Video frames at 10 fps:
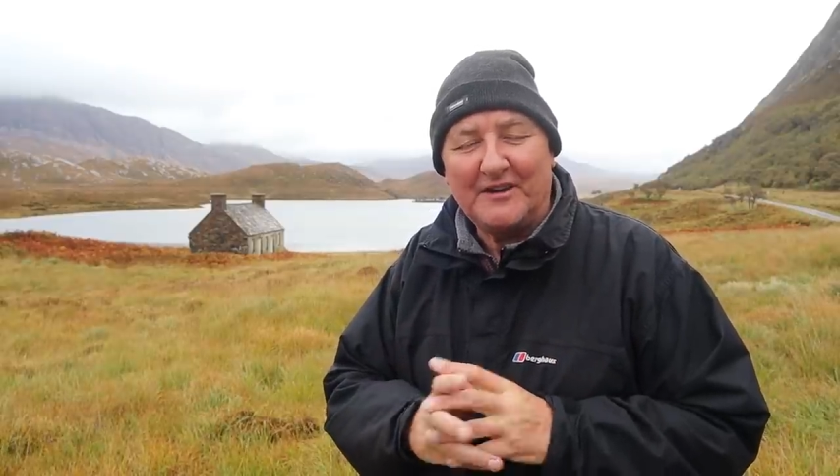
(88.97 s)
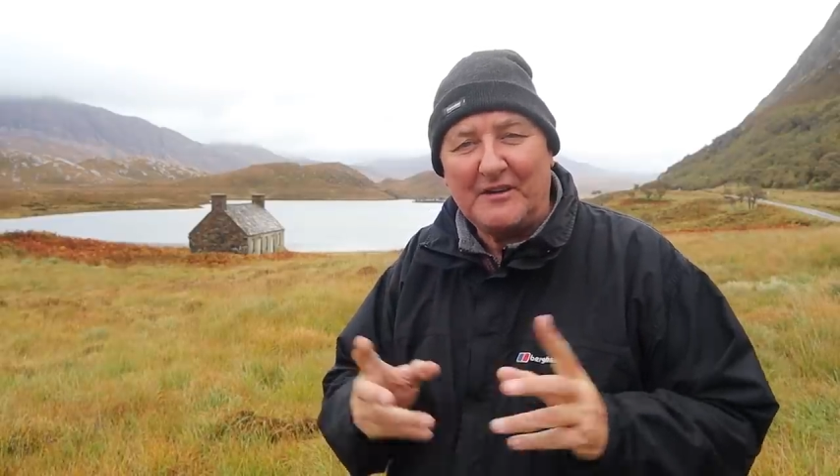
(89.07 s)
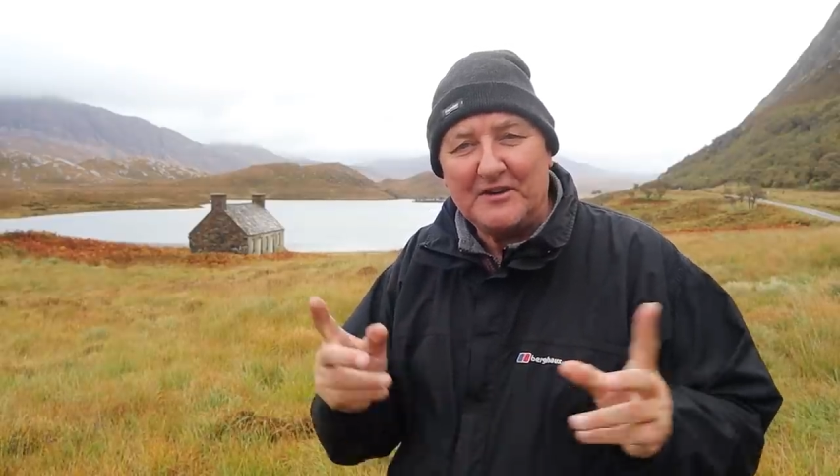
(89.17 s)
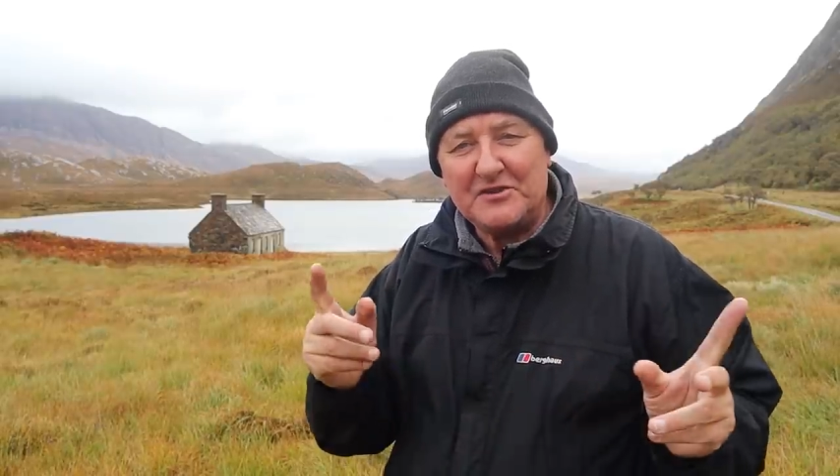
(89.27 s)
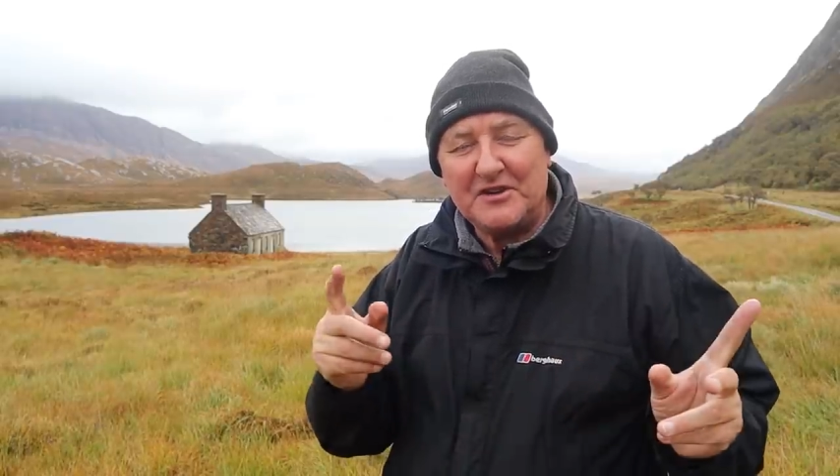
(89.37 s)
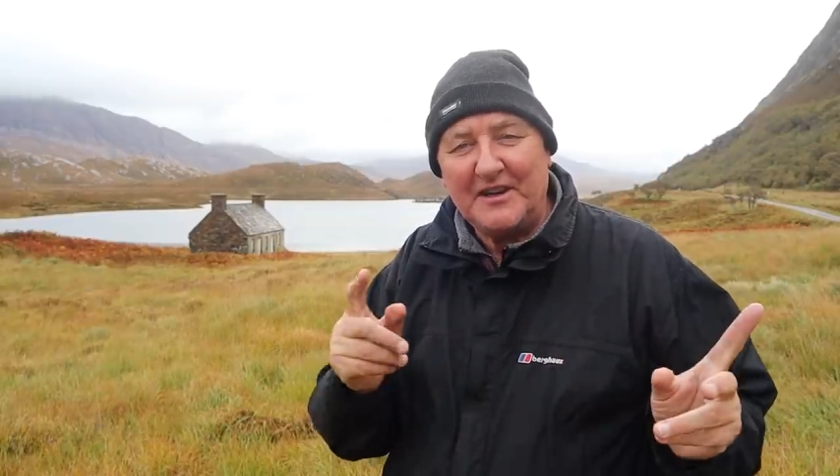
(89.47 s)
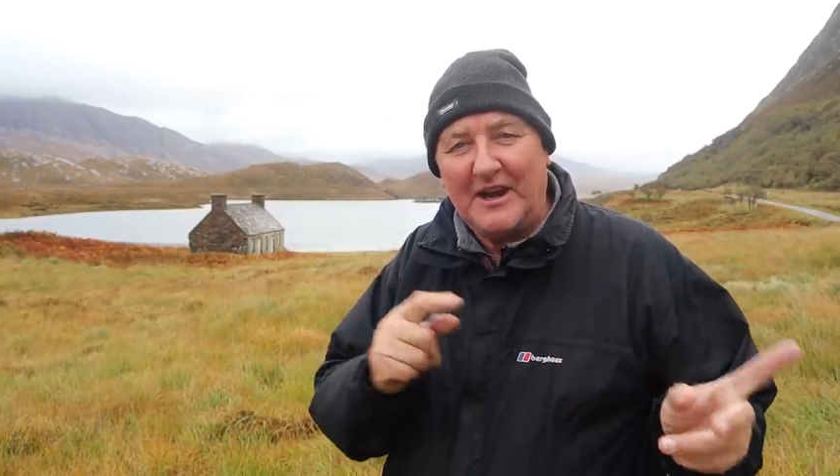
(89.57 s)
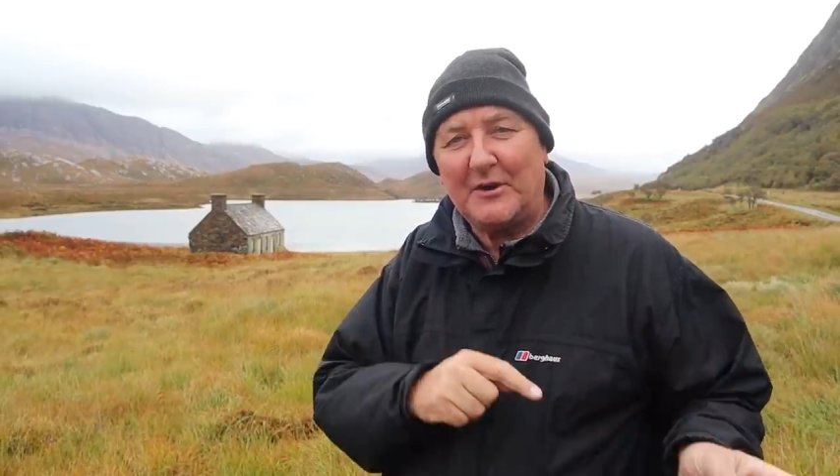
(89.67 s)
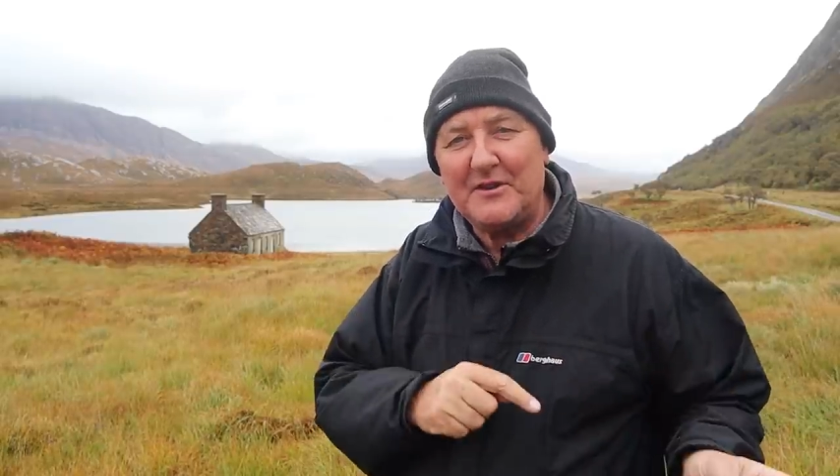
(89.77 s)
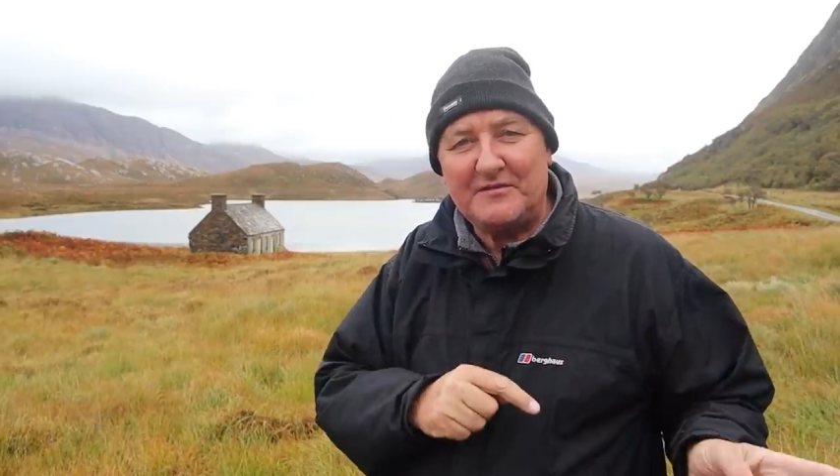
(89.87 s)
I ventured
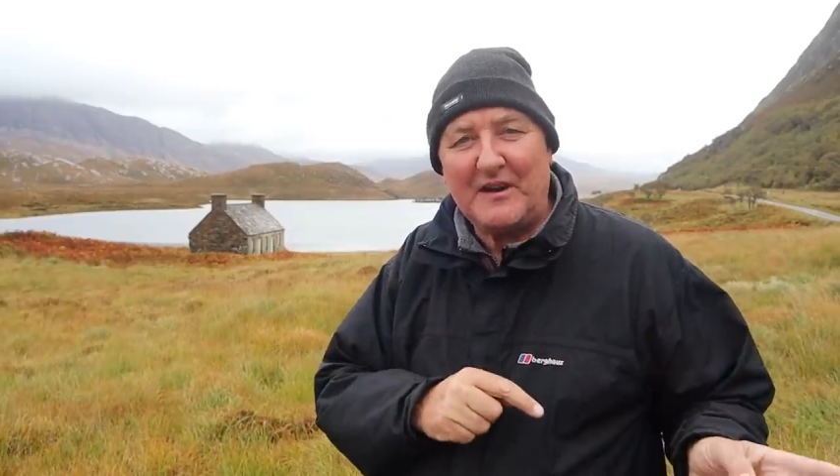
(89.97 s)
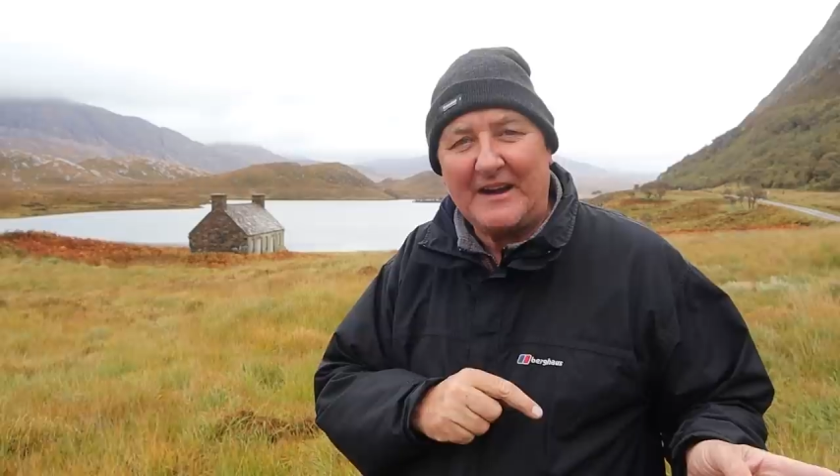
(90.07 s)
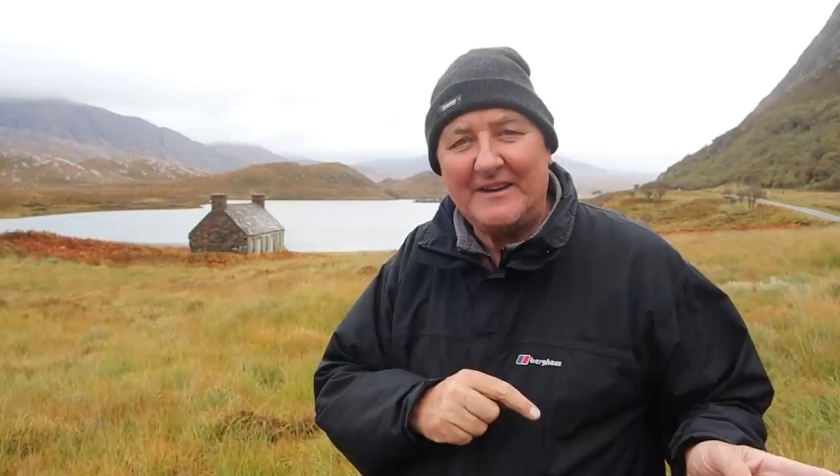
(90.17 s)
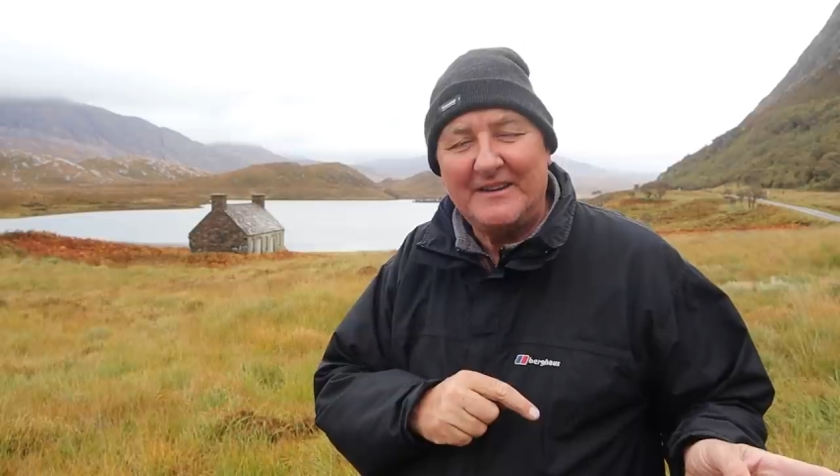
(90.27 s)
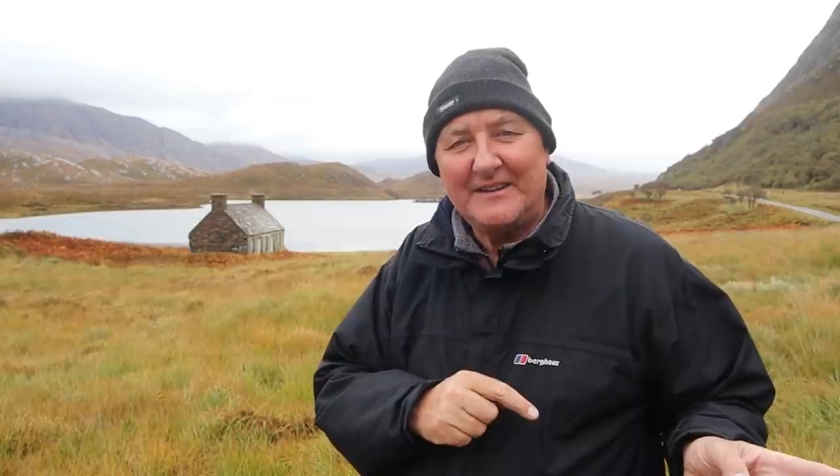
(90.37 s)
out of the van